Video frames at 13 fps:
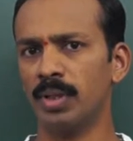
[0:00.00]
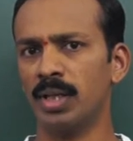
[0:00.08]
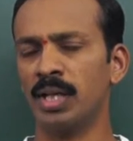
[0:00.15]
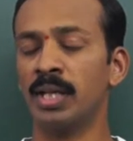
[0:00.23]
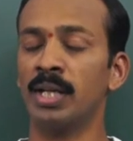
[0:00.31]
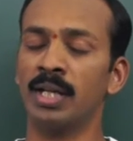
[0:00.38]

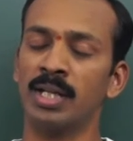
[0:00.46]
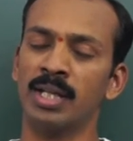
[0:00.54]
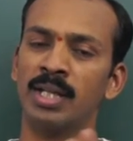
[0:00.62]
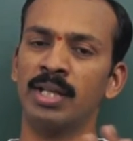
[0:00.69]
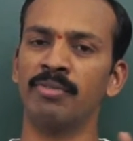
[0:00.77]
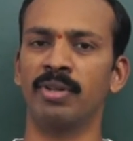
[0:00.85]
in
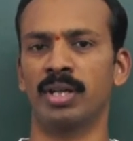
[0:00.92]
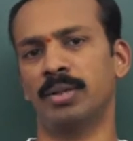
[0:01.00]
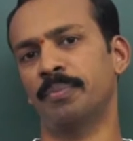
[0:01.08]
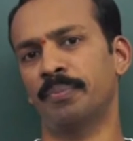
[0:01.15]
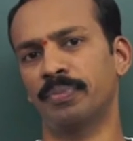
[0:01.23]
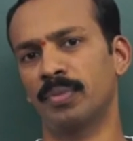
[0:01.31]
any
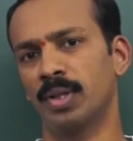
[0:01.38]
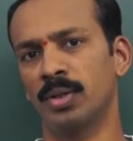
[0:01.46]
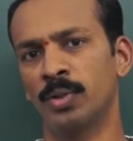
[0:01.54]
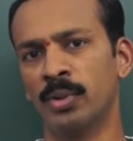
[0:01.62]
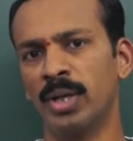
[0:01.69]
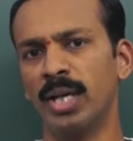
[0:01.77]
way.
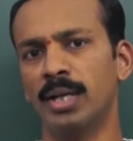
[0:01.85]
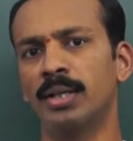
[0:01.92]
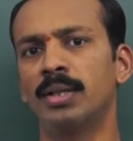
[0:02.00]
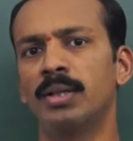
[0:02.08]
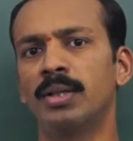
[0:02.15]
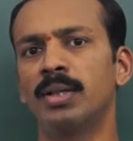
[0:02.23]

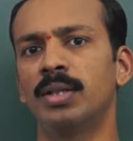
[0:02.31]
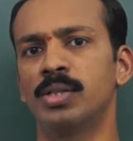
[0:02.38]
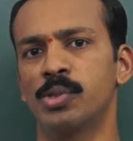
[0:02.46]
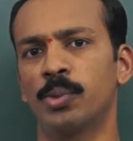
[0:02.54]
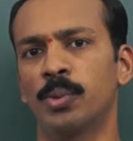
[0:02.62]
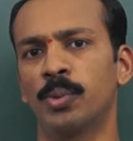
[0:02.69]
Okay.
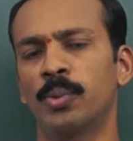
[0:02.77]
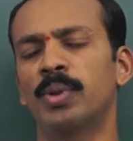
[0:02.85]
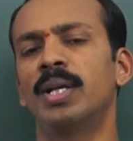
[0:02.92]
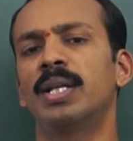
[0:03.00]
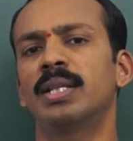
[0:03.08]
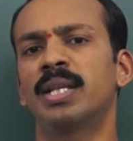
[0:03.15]

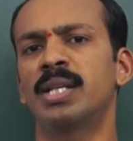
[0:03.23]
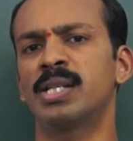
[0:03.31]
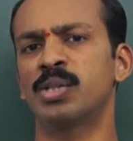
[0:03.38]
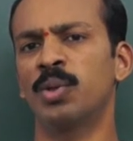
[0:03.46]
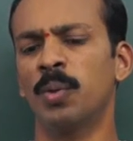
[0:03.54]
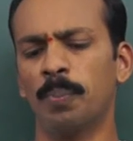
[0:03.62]
So there
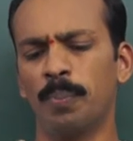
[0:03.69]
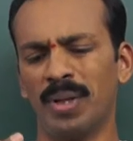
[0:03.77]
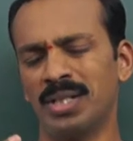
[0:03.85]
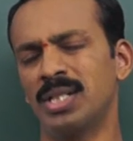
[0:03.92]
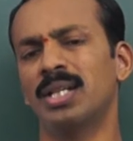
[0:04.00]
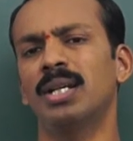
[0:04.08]
is no
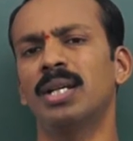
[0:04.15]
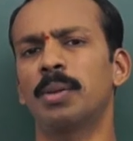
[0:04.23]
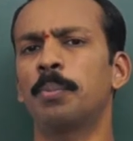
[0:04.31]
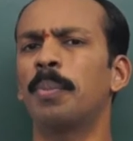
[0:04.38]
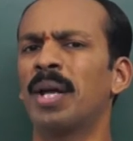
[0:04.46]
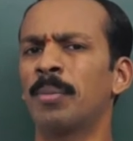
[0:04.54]

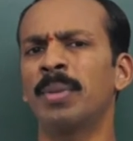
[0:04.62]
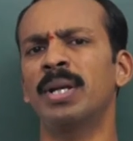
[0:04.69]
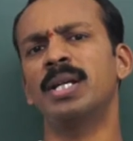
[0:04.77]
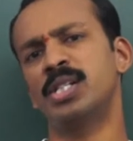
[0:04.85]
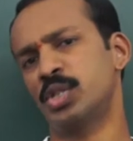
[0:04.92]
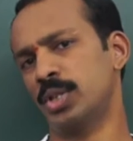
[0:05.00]
particular
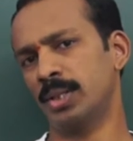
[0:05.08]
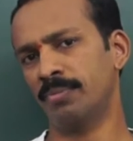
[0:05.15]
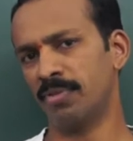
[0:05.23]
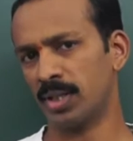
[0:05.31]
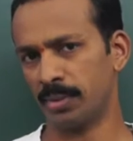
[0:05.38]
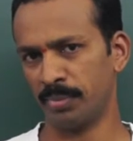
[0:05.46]
permanent
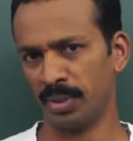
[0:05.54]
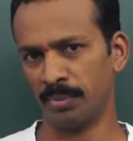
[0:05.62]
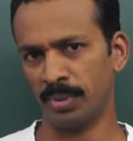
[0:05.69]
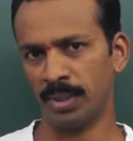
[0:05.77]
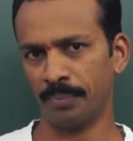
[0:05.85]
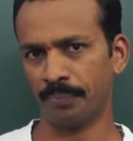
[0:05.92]
shape for
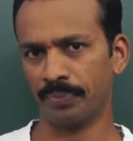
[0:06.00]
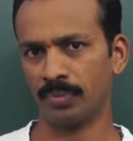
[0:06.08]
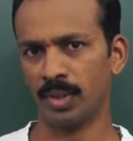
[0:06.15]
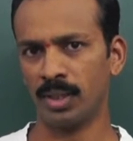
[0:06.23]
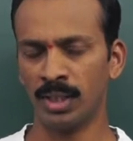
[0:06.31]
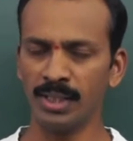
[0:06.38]
amoeba,
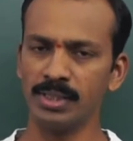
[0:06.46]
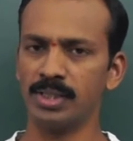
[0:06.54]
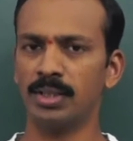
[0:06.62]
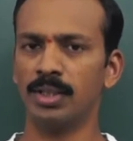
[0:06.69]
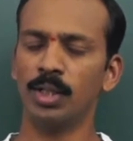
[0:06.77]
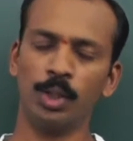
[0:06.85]
right?
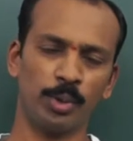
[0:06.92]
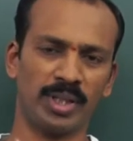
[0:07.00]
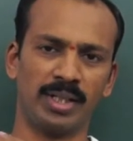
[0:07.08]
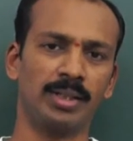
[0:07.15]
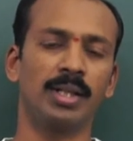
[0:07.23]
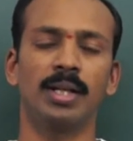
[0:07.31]

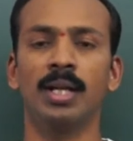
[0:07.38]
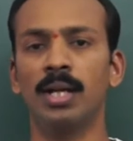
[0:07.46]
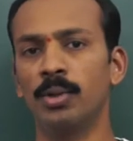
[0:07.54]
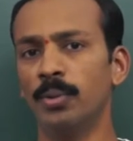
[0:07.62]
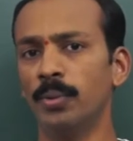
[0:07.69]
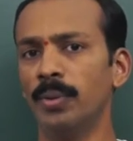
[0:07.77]
Okay.
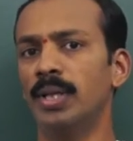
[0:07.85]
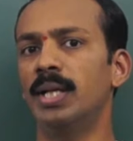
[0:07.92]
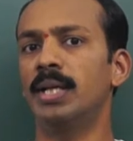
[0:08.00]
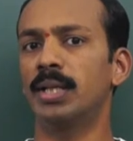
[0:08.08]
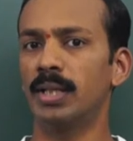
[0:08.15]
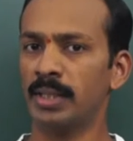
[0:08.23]
Now
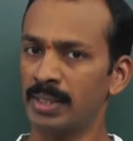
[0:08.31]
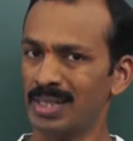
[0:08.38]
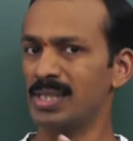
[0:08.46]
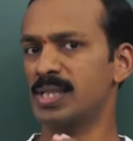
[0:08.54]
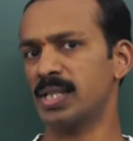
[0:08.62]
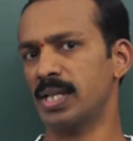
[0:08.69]
let
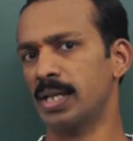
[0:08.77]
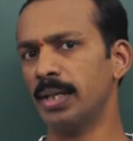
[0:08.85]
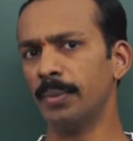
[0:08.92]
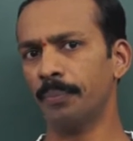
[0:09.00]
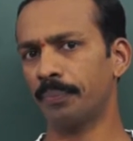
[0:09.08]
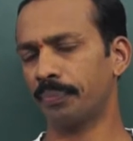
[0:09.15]
us
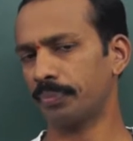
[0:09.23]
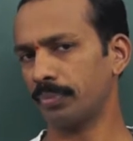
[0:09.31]
see